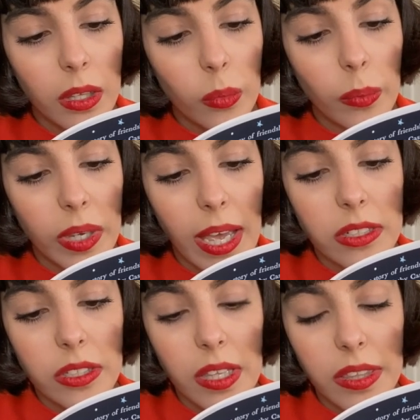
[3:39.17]
When we get
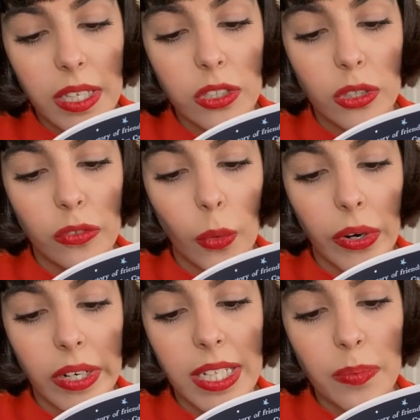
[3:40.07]
into the theatre
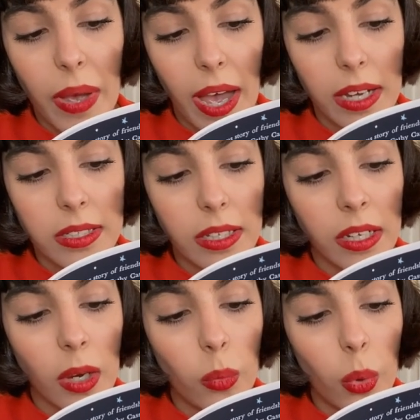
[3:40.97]
foyer, it's packed, and
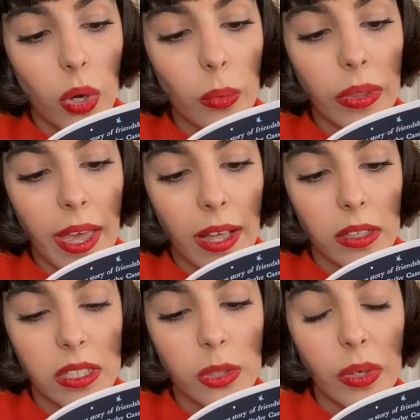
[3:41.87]
I walk with Elle
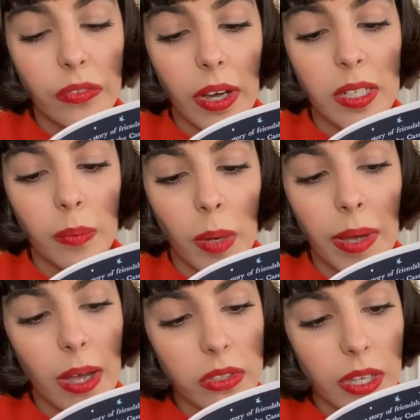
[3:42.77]
until we find Mum
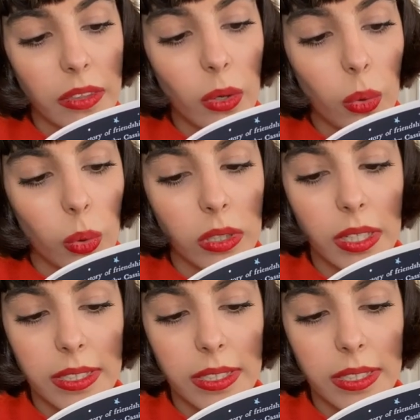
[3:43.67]
outside the hall,